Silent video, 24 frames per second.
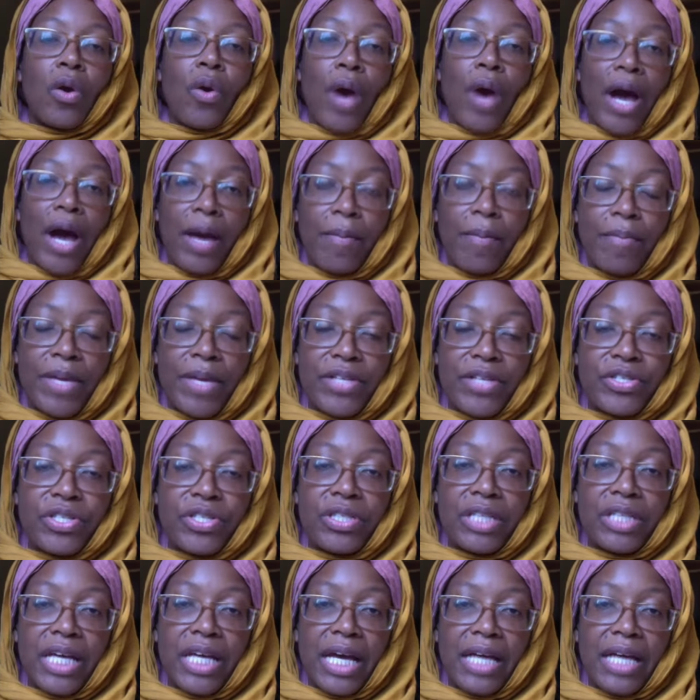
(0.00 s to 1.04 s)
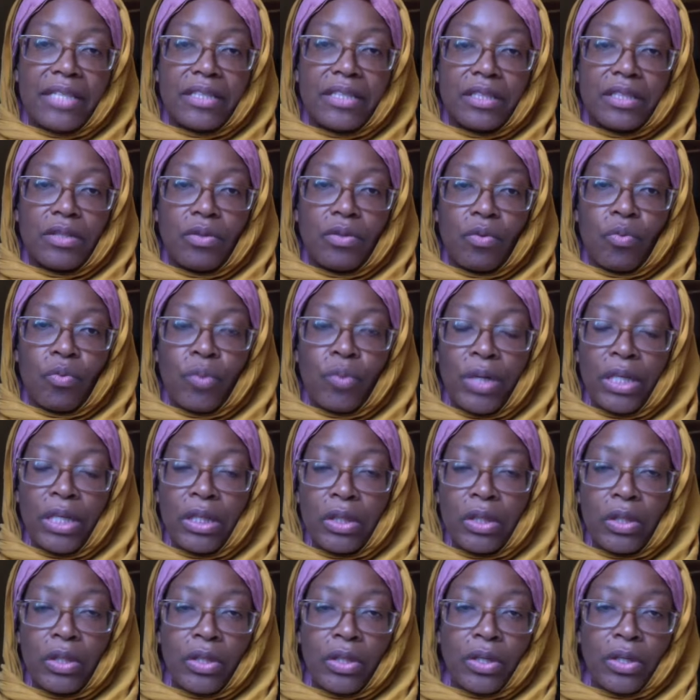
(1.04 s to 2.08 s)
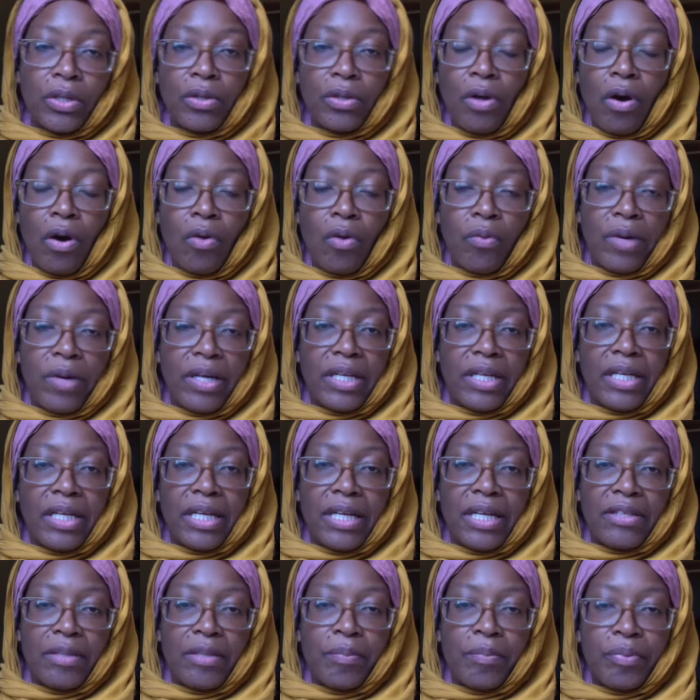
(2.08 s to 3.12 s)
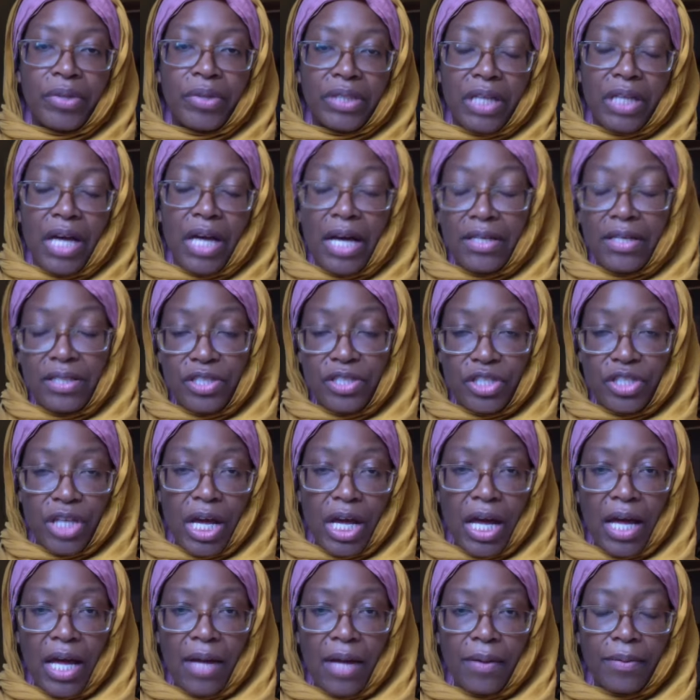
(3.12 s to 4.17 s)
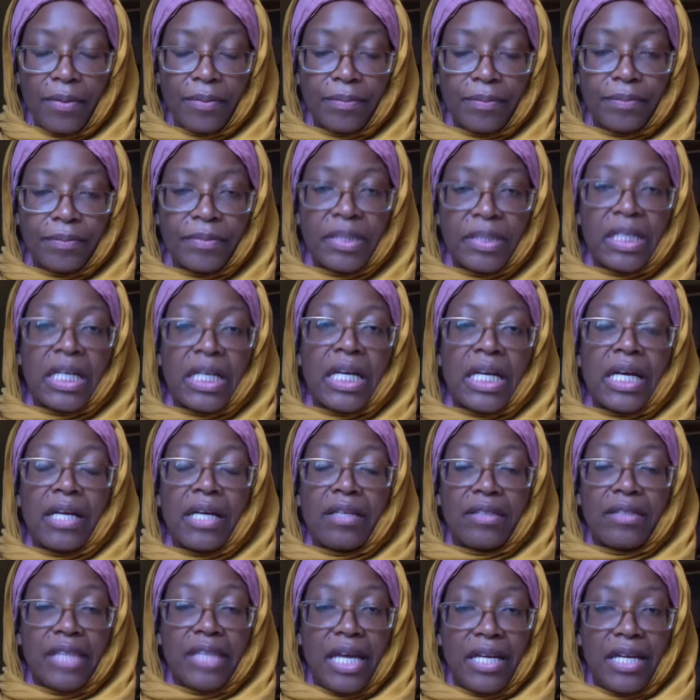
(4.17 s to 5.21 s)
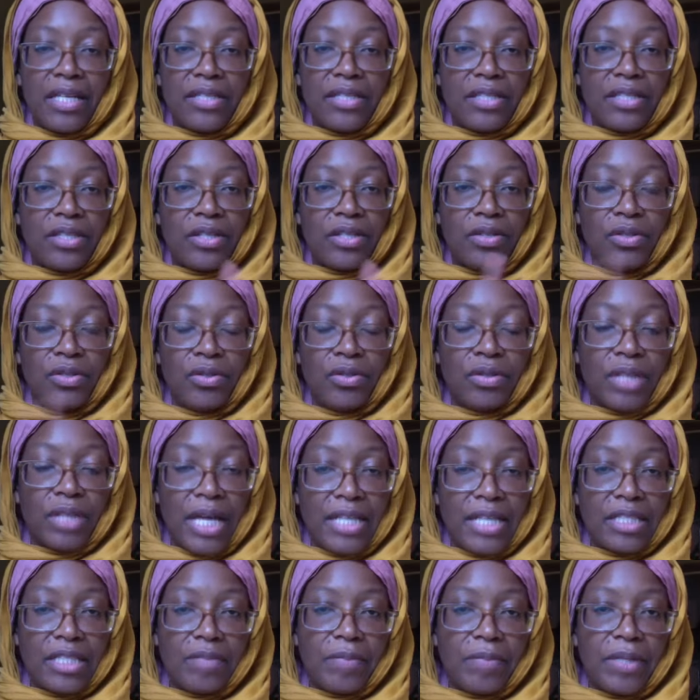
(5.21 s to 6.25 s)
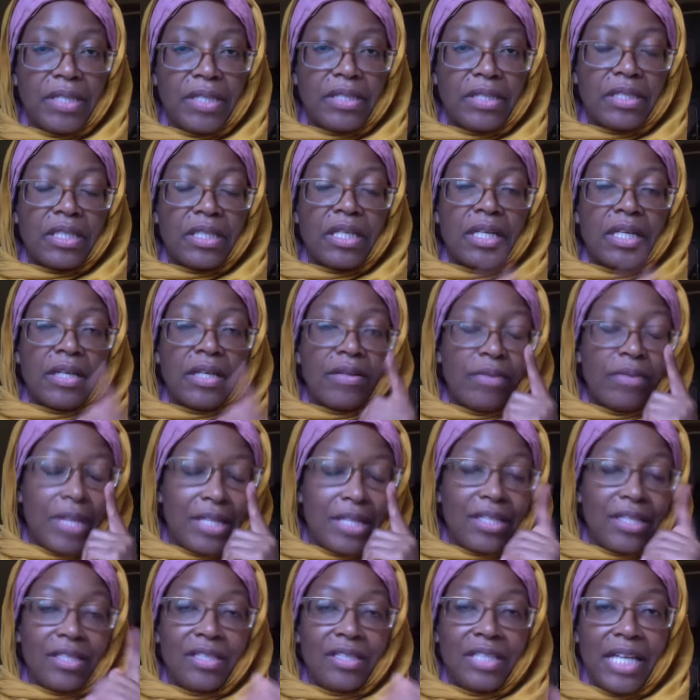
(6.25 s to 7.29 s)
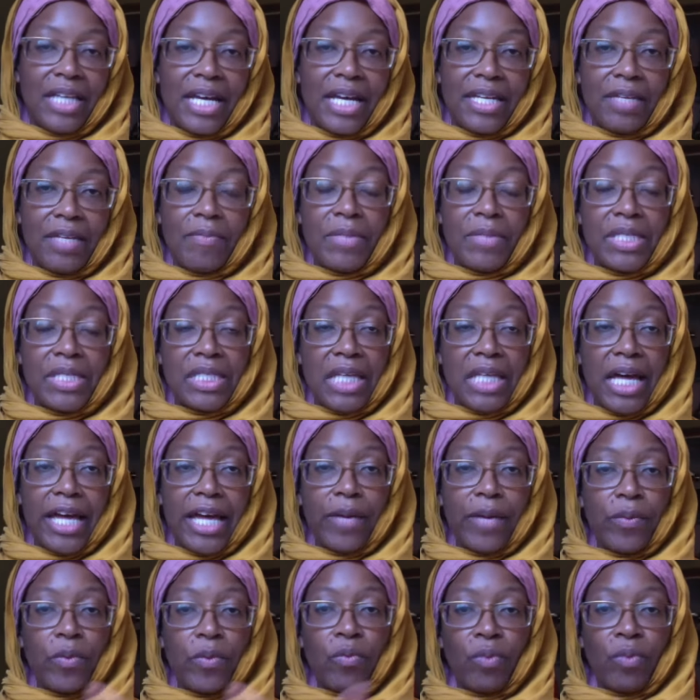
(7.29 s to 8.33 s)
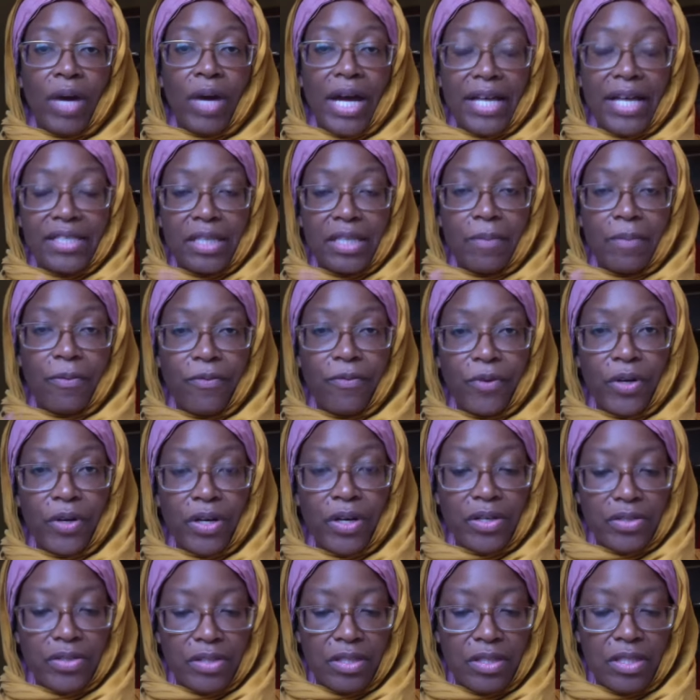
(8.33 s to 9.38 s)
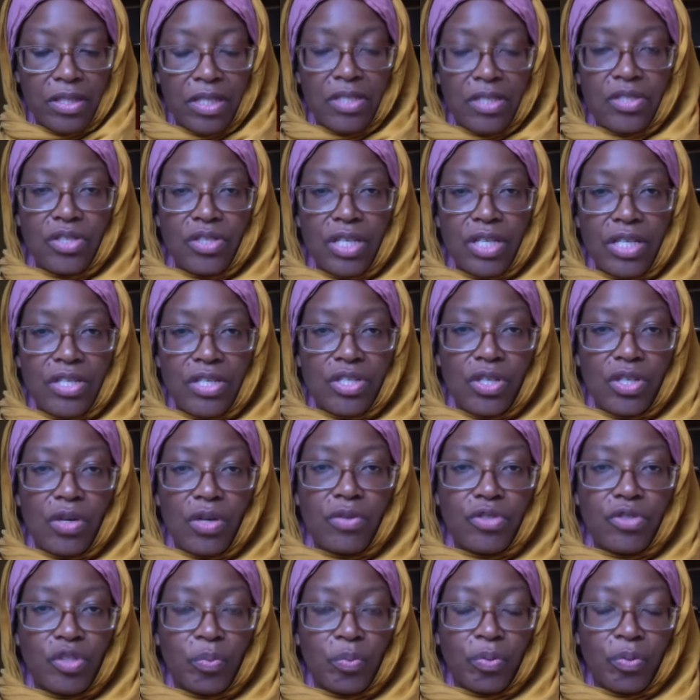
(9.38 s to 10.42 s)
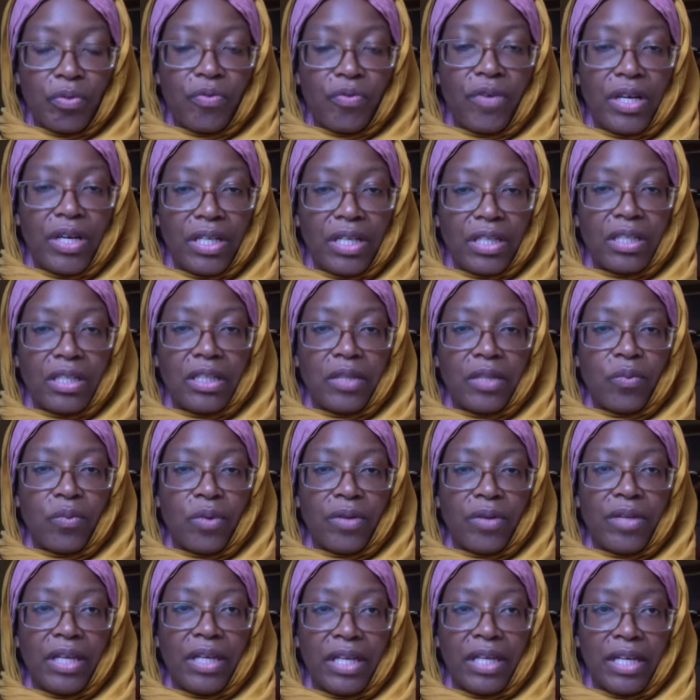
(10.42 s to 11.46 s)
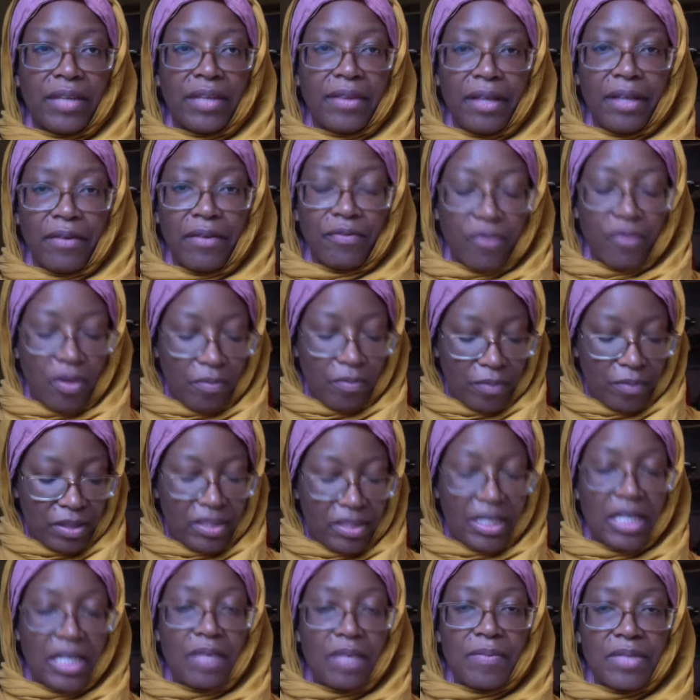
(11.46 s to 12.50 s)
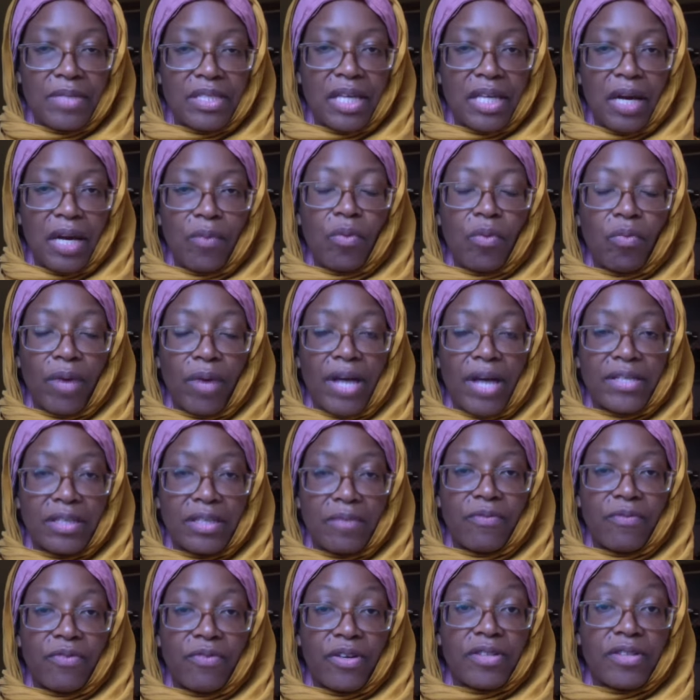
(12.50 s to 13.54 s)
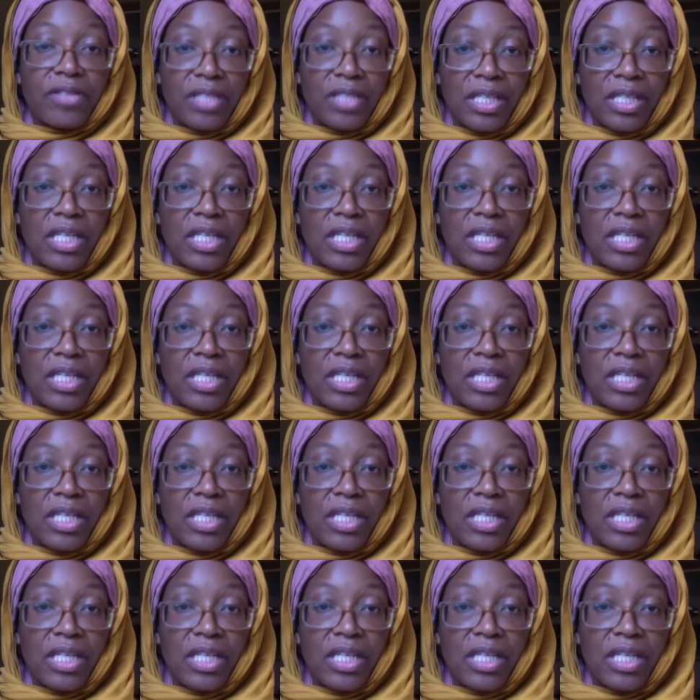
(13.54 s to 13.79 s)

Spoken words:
I mentioned that we learn already in the Brit Hadashah, that is in the New Testament, that the dead and Messiah will rise up first. This just shows you prophetically where they get that from. The dead and Messiah will rise up first.